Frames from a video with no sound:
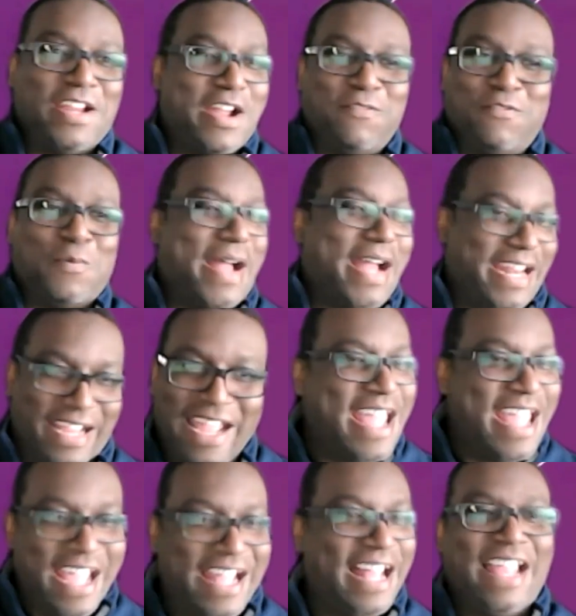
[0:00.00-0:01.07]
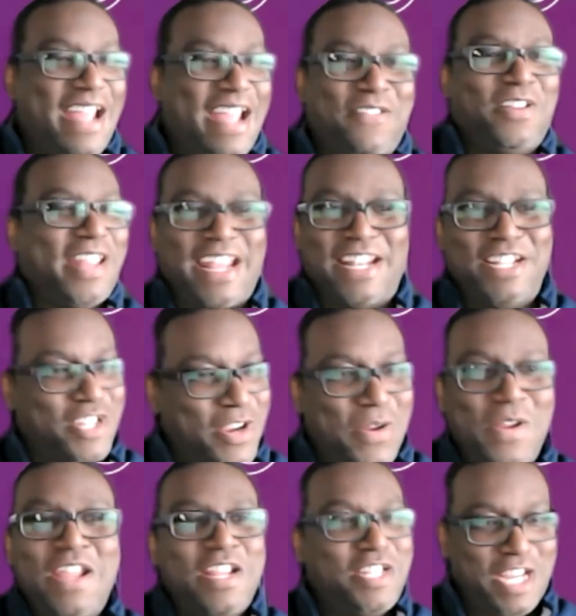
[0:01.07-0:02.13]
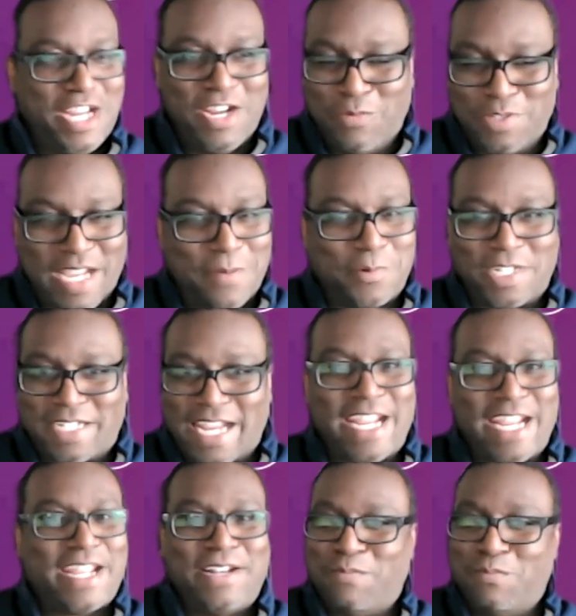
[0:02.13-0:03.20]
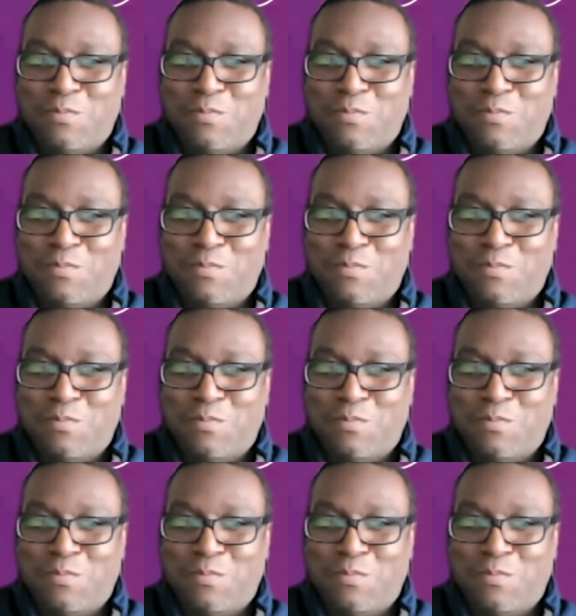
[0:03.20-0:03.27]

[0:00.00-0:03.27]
you know, everybody, she was able to take it,